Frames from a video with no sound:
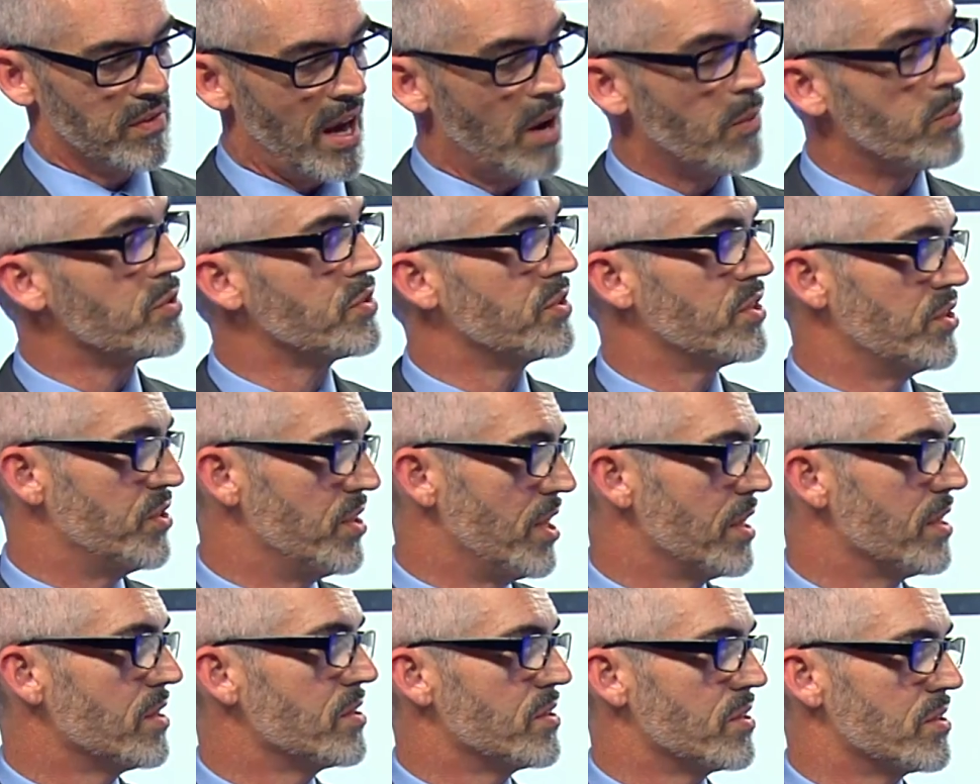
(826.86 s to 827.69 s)
was the
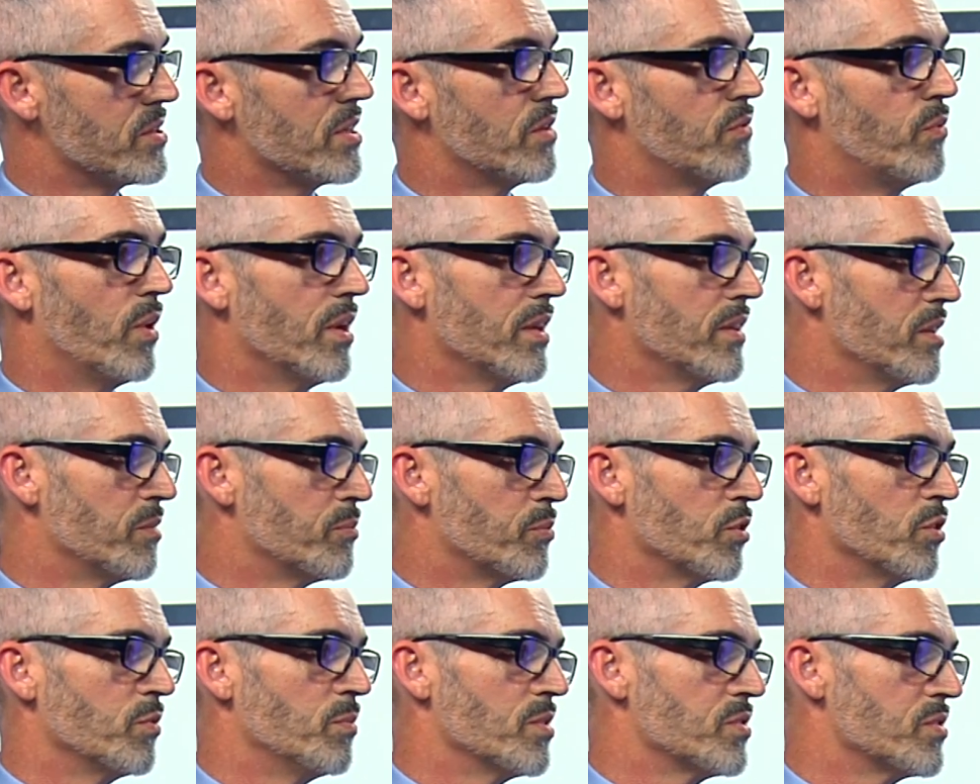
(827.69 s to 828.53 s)
genesis of one of the
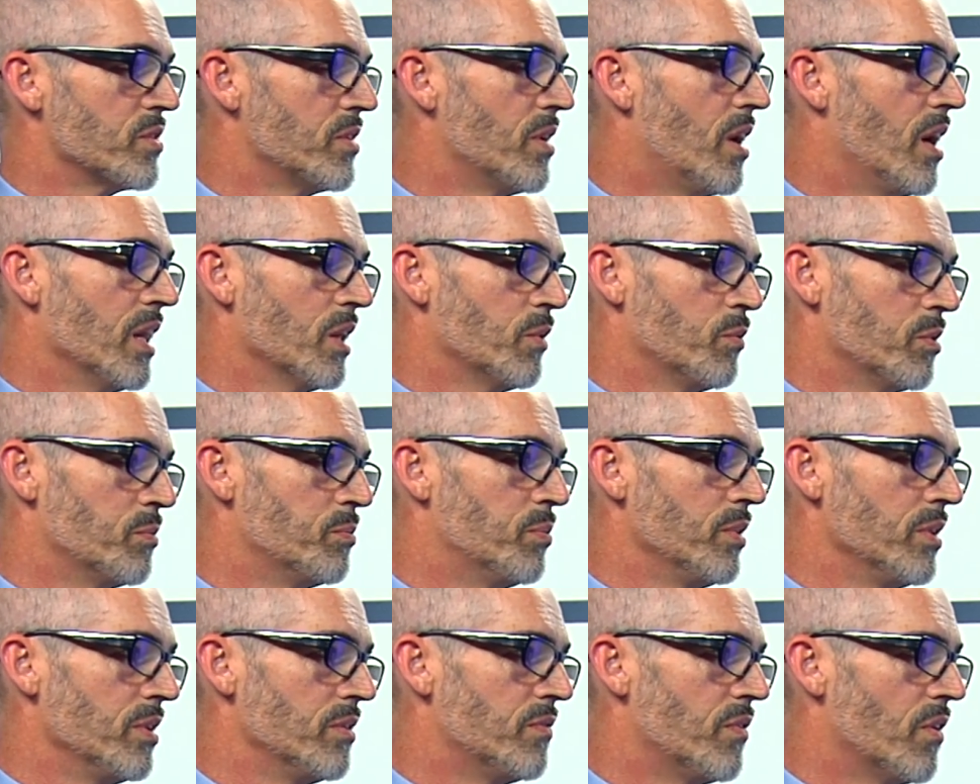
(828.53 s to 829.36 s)
improvements on Hollywood
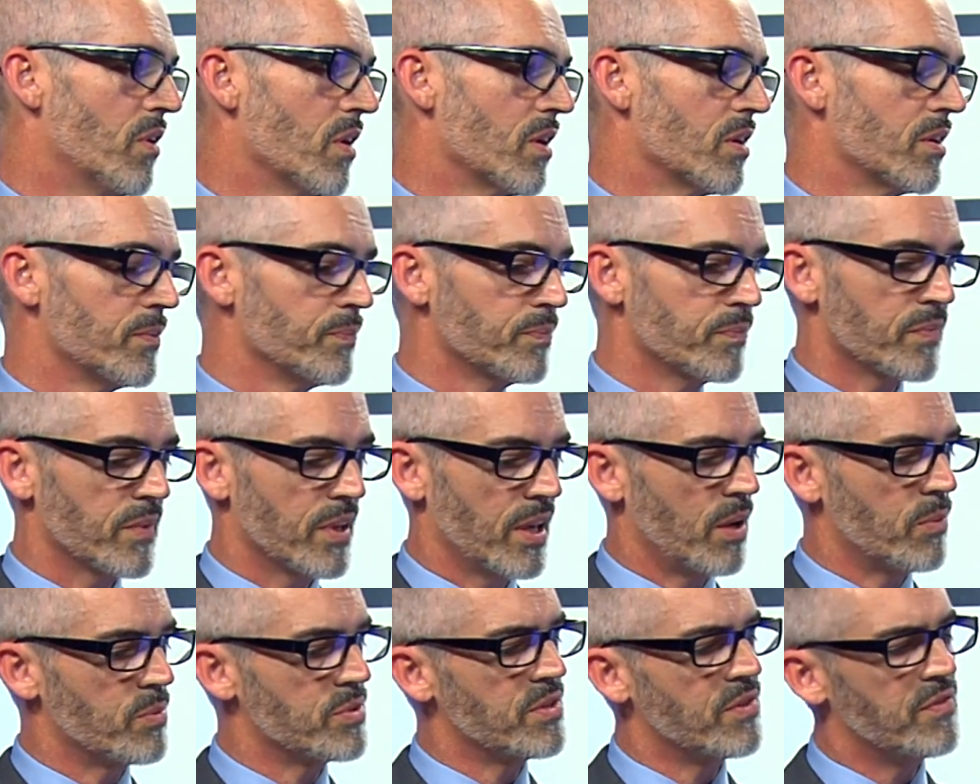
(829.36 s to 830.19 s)
Boulevard.
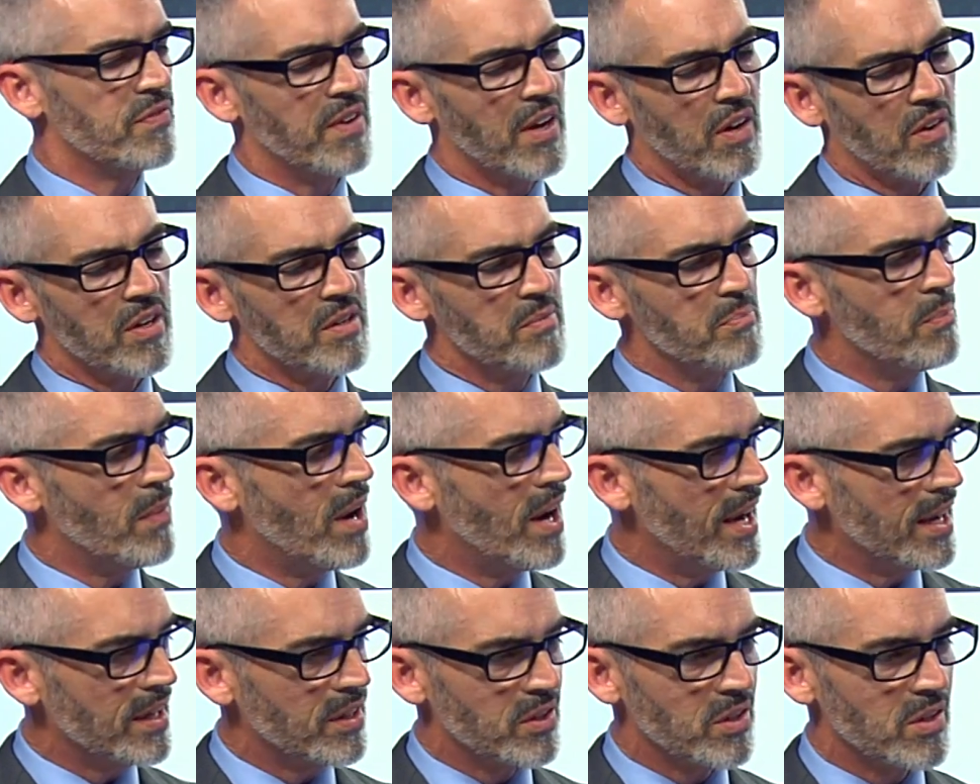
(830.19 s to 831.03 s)
It was a very
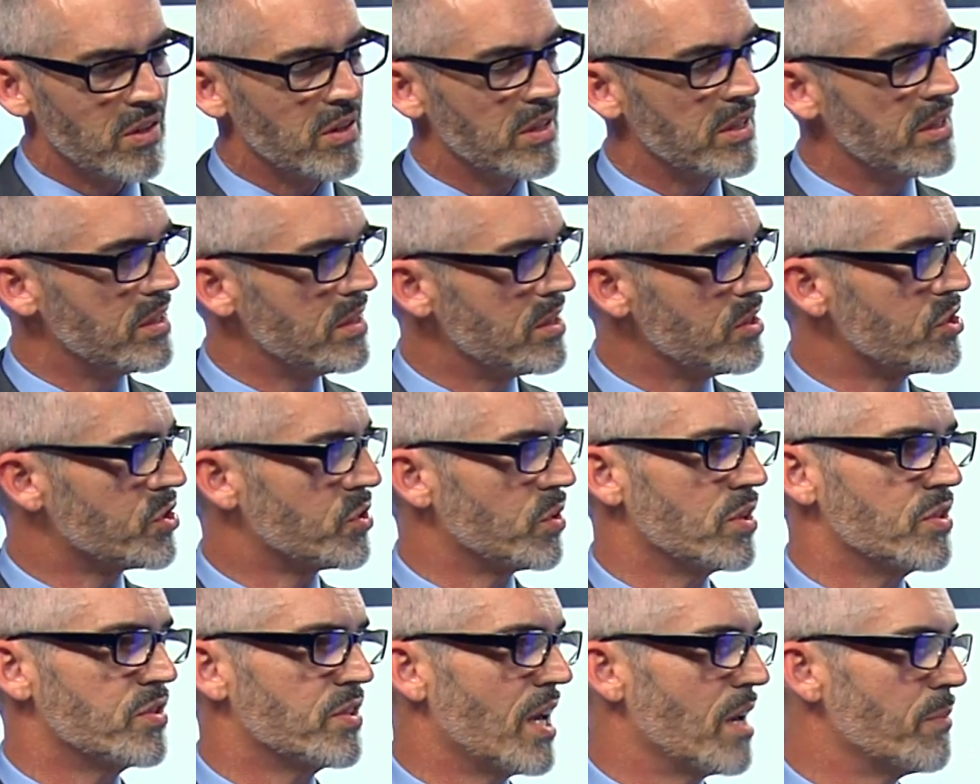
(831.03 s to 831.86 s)
minor
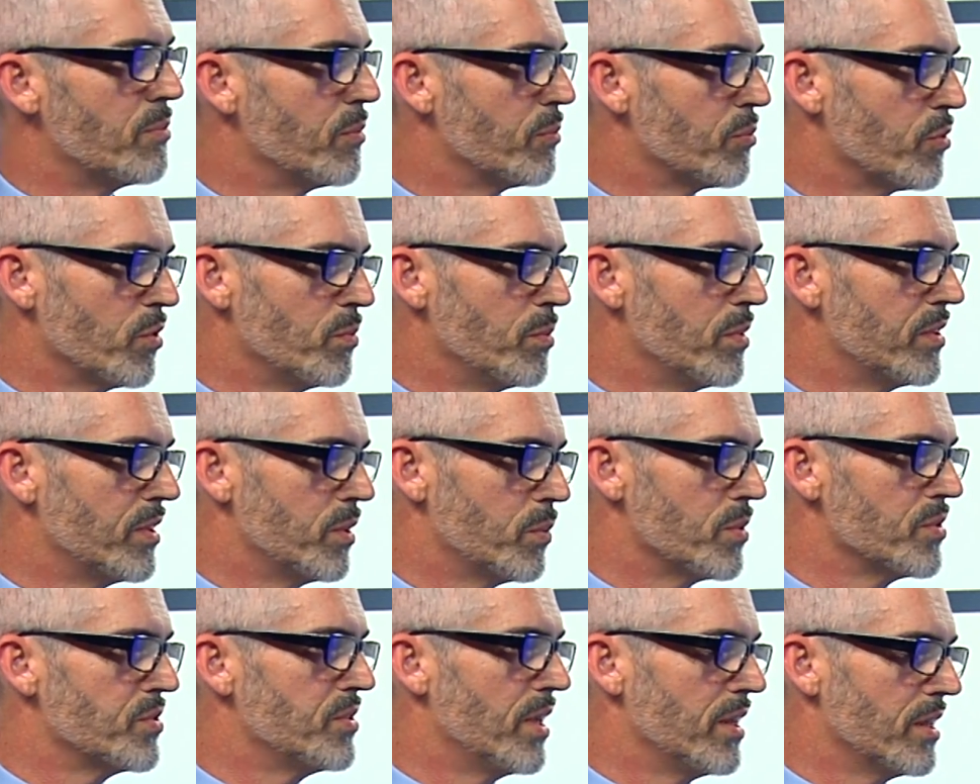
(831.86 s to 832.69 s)
streetscape improvement that
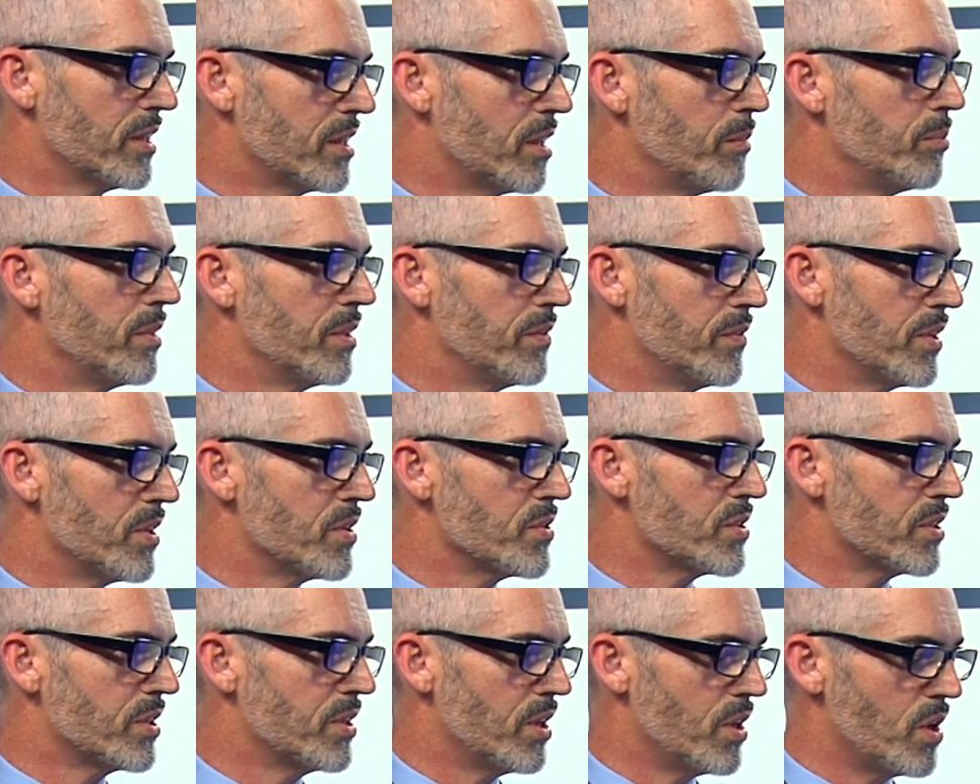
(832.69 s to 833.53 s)
was done a couple of
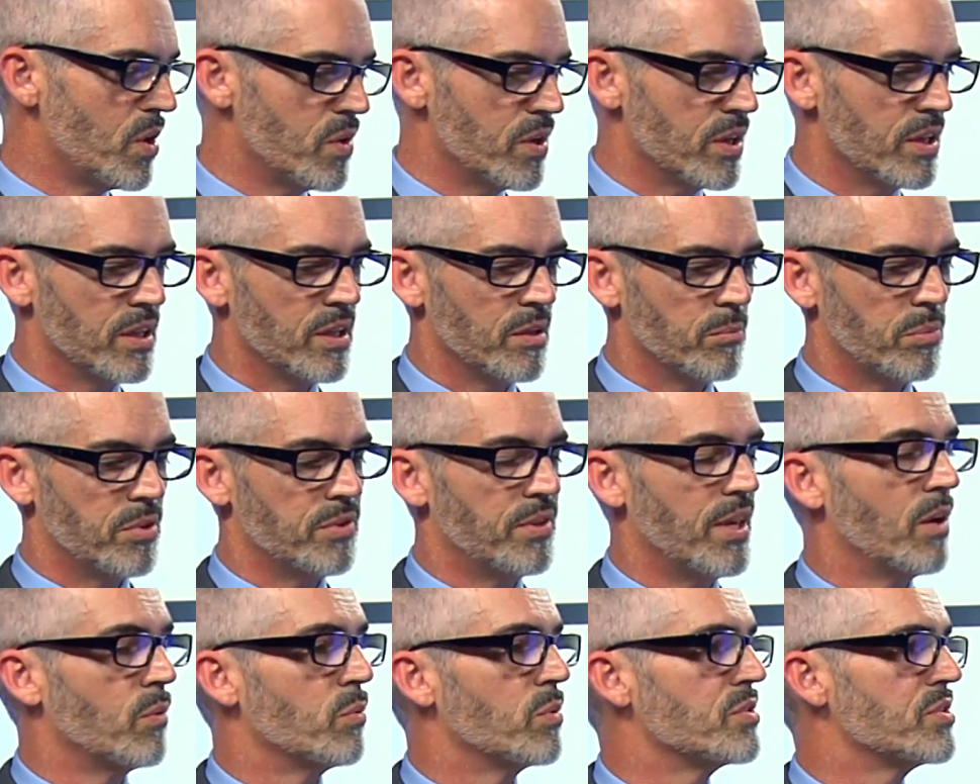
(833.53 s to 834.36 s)
years ago, but
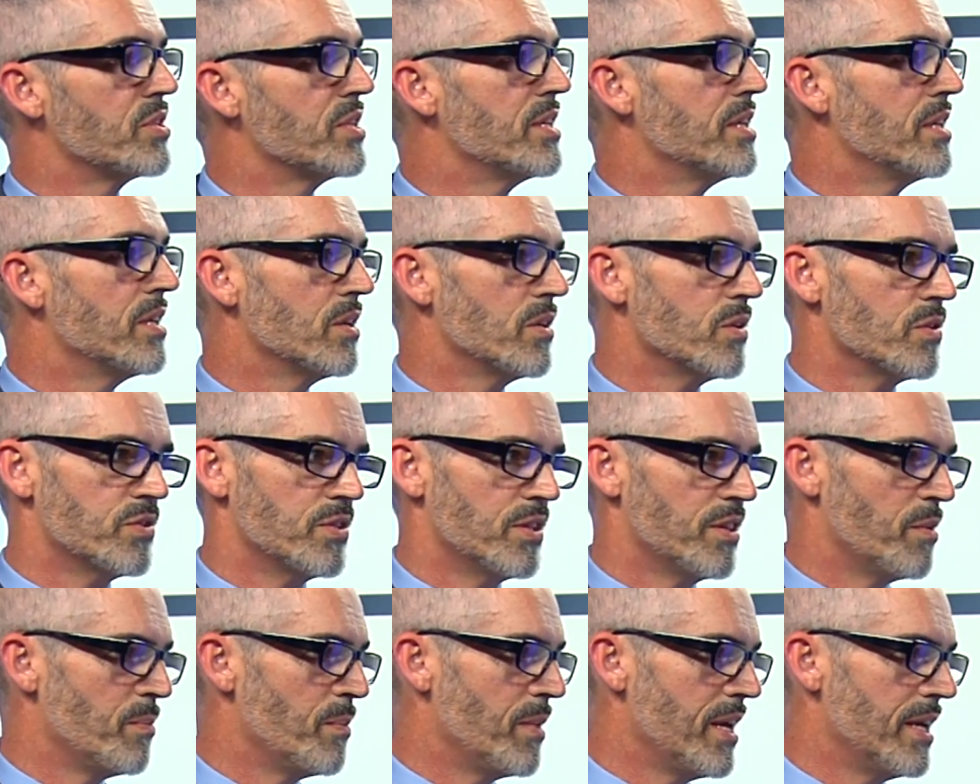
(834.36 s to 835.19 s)
that was years
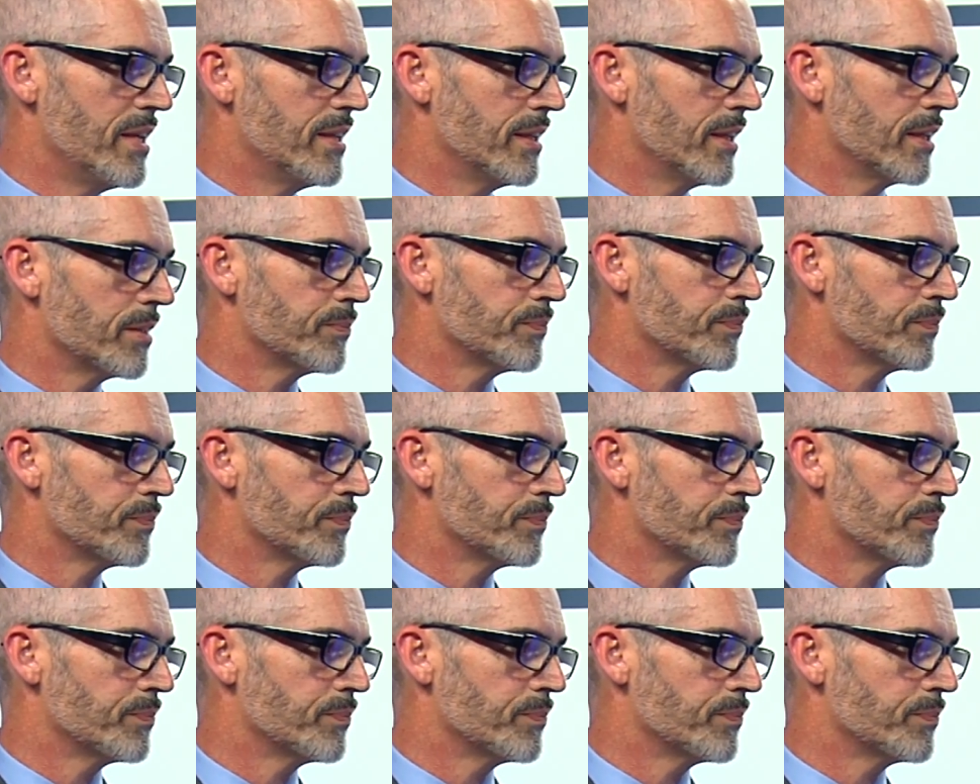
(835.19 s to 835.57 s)
in the making.